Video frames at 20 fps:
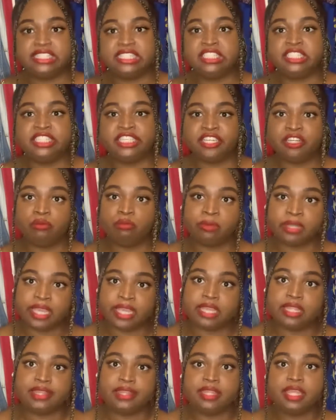to deal
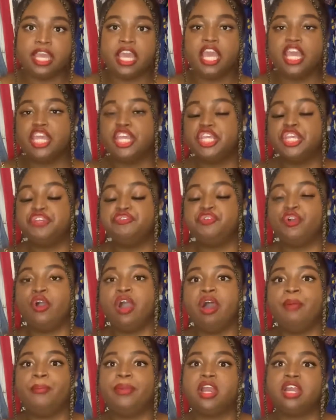with,
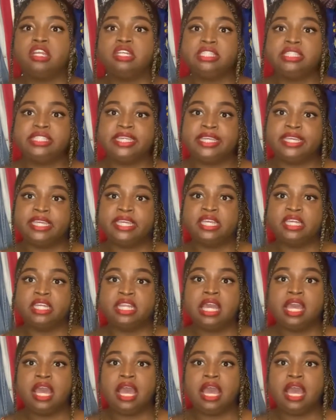a person